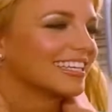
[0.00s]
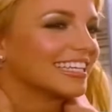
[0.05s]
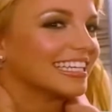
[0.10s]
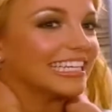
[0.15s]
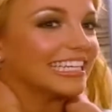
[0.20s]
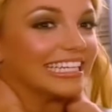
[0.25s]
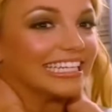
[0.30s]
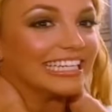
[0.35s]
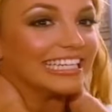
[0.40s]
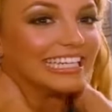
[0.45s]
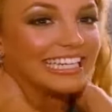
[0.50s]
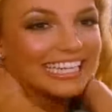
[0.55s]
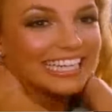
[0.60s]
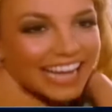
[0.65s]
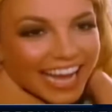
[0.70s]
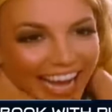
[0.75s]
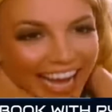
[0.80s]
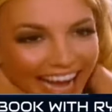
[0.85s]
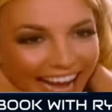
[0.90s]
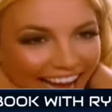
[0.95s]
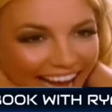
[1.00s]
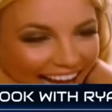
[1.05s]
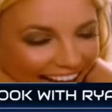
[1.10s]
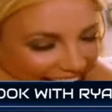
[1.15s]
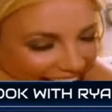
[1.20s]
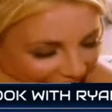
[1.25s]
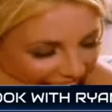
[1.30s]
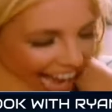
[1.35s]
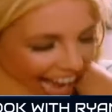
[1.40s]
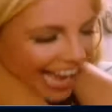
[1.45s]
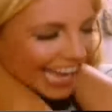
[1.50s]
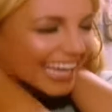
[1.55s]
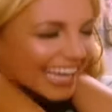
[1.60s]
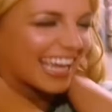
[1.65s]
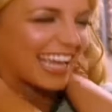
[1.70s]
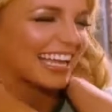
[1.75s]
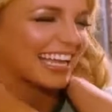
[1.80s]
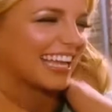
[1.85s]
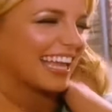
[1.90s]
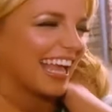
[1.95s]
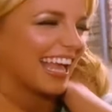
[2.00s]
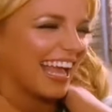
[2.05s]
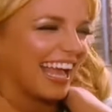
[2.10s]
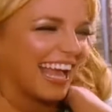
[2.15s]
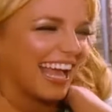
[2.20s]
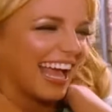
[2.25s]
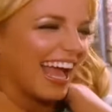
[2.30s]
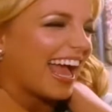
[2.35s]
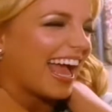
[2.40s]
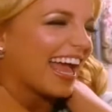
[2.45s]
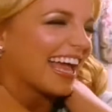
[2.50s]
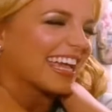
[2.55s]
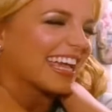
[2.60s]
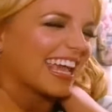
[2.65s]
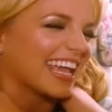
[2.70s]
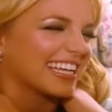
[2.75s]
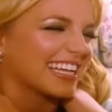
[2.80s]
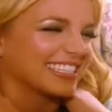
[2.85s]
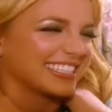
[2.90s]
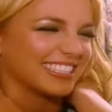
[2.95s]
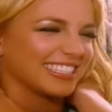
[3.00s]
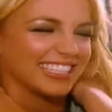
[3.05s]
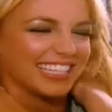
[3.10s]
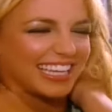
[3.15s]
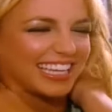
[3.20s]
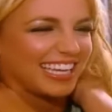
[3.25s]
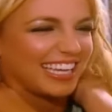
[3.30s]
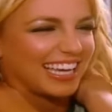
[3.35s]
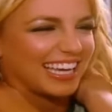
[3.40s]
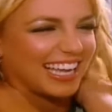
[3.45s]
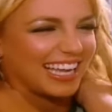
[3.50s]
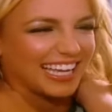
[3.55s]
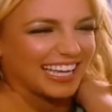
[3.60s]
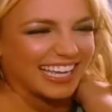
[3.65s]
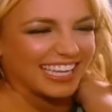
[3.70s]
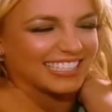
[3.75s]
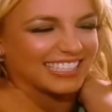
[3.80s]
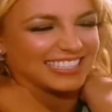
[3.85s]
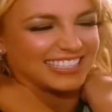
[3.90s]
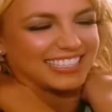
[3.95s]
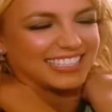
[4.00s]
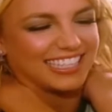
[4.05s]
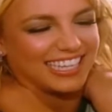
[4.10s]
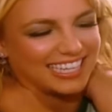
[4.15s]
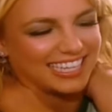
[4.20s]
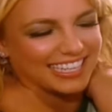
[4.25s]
so we know what I to go and see. I can't do that. I can't do